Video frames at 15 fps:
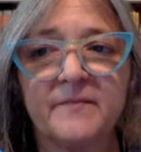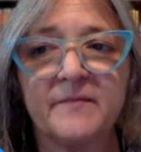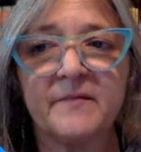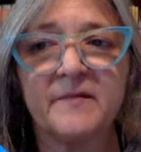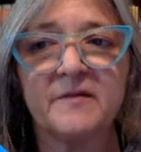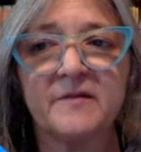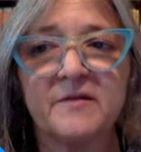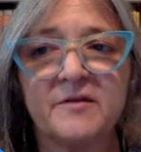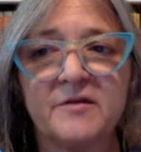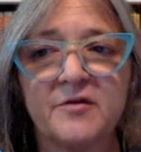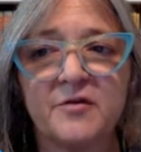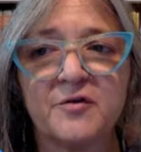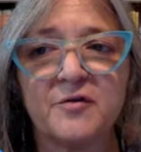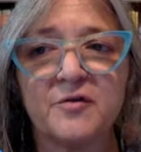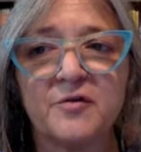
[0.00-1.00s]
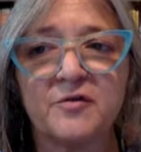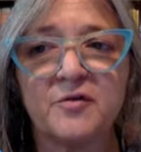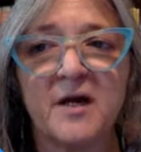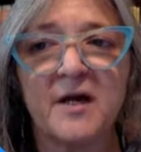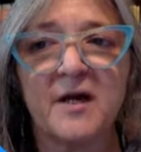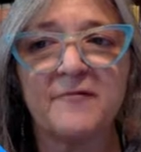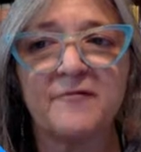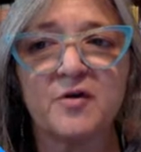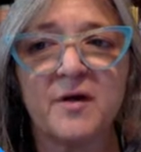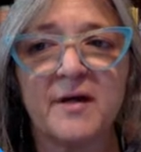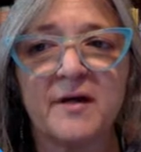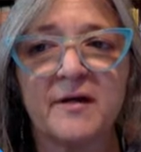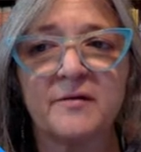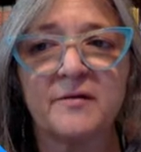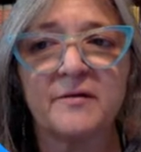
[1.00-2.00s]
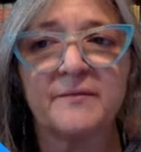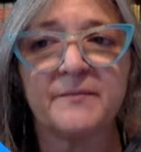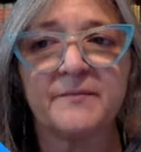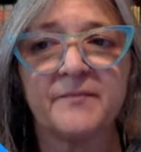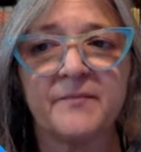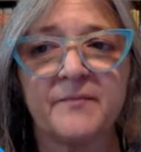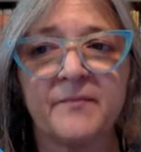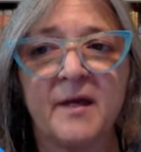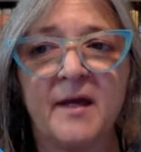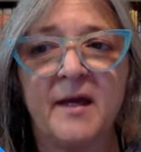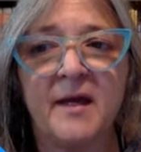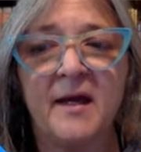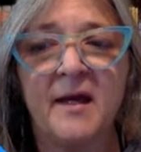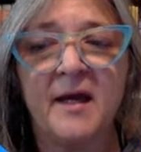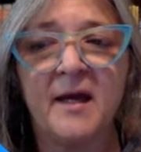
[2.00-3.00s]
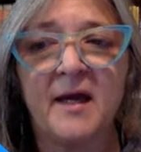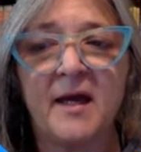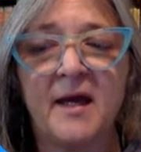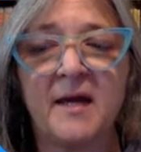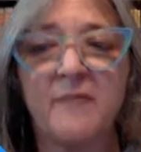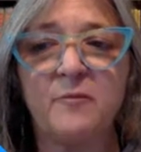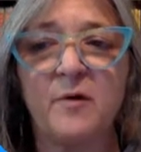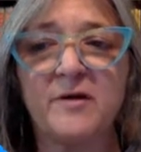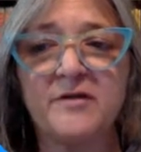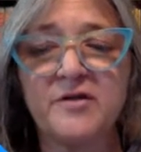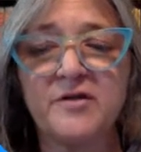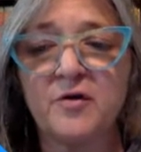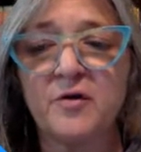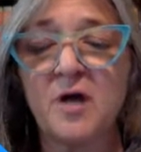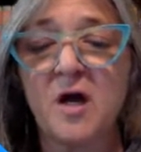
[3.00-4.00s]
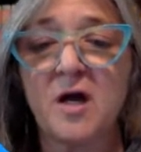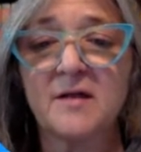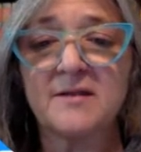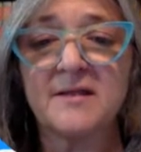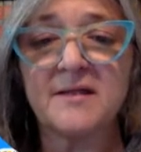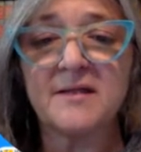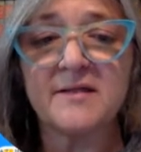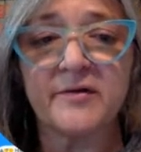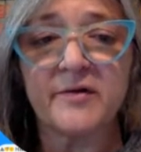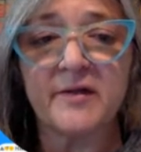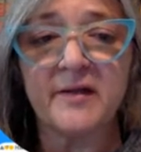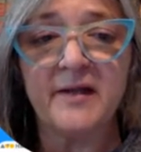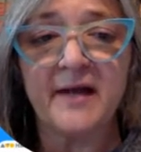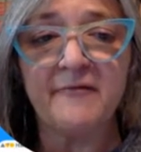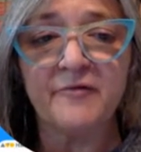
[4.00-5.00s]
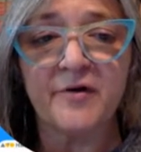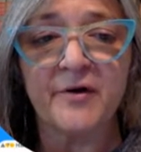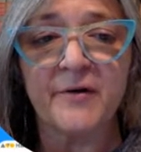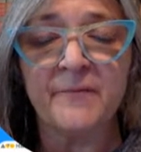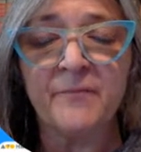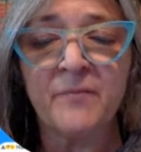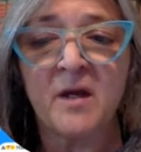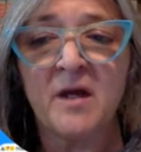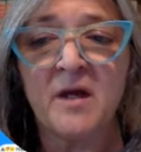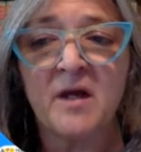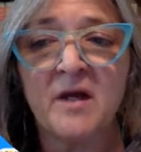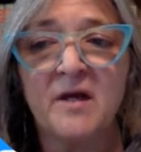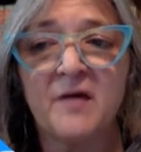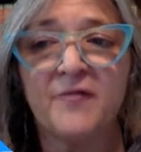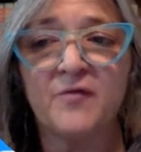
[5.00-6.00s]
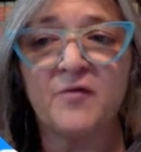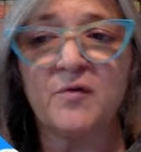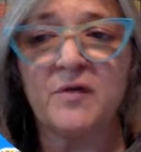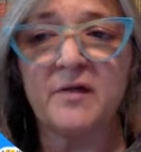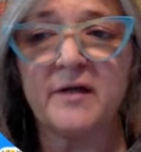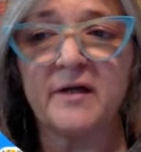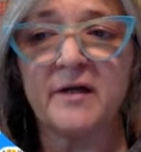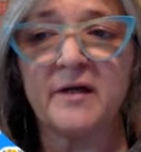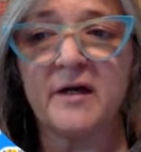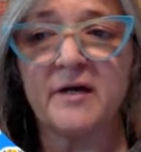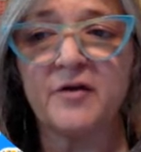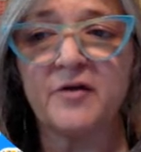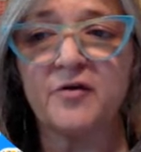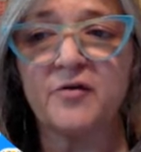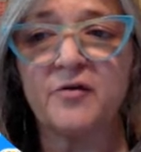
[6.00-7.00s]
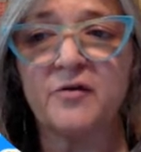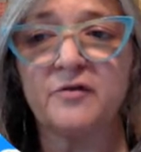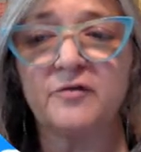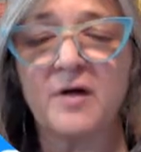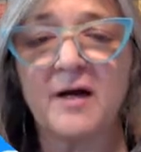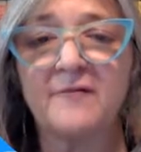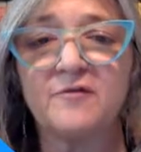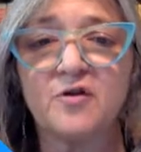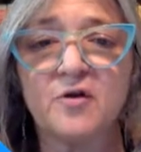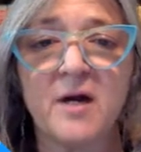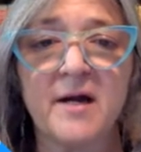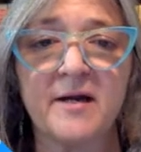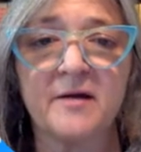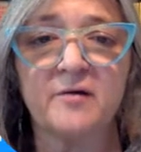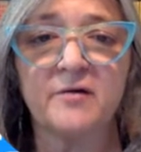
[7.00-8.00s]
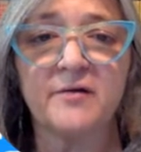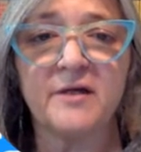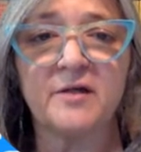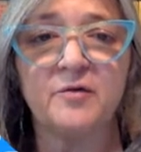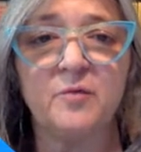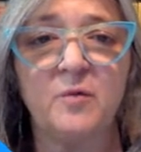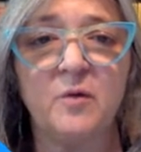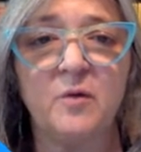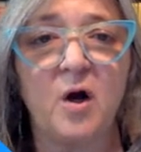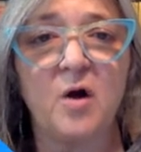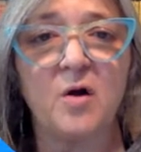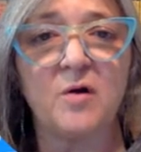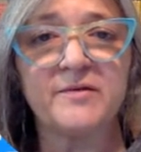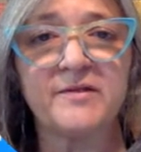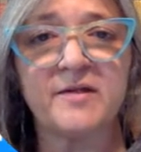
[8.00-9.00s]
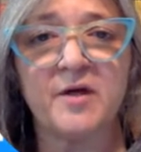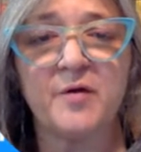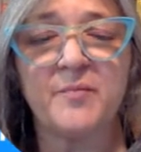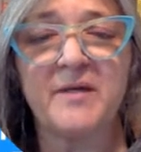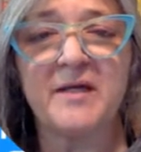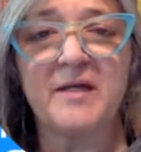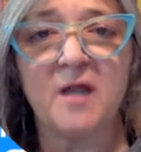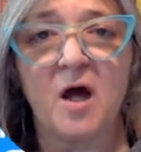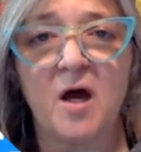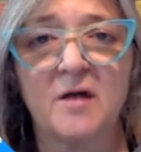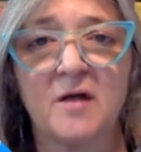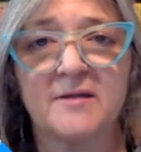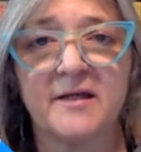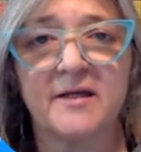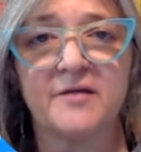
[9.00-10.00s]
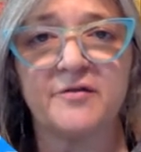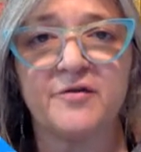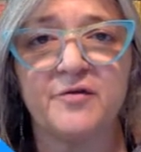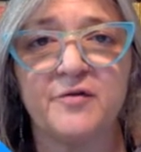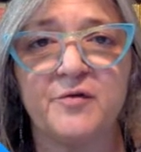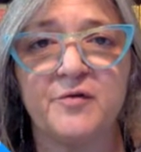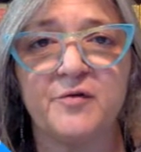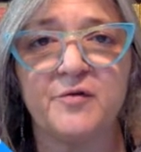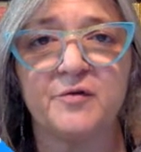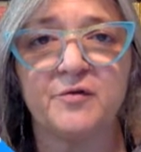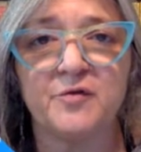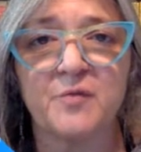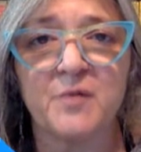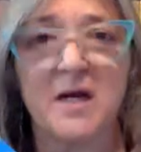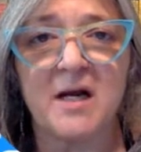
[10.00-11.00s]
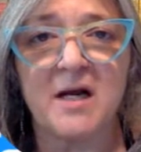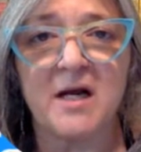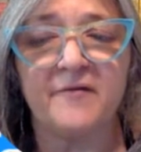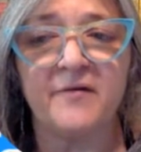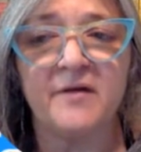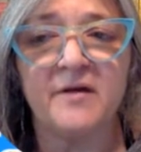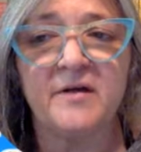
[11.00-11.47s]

This is your Google Drive triangle. And once you're logged into Clever, if you click on your Google Drive triangle, then you will also be logged into Google Drive.